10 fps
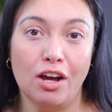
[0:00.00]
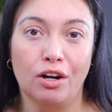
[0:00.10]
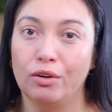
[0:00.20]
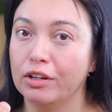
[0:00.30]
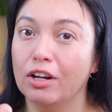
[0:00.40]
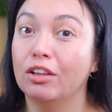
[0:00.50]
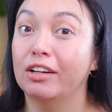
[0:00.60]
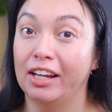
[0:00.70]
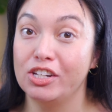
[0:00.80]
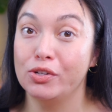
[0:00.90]
though you're
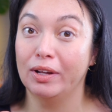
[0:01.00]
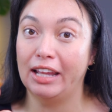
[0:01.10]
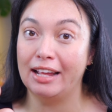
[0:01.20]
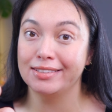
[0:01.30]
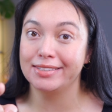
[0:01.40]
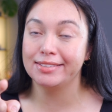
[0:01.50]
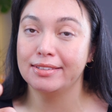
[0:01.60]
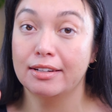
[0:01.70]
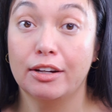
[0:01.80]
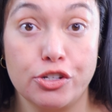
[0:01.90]
looking into a lens,
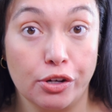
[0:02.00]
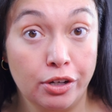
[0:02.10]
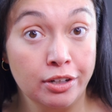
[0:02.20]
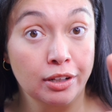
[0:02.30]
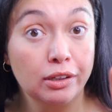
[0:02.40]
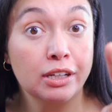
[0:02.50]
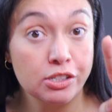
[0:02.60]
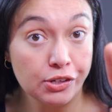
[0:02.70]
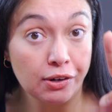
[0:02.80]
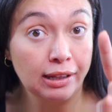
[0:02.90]
because you're gonna look
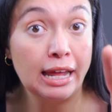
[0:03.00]
into your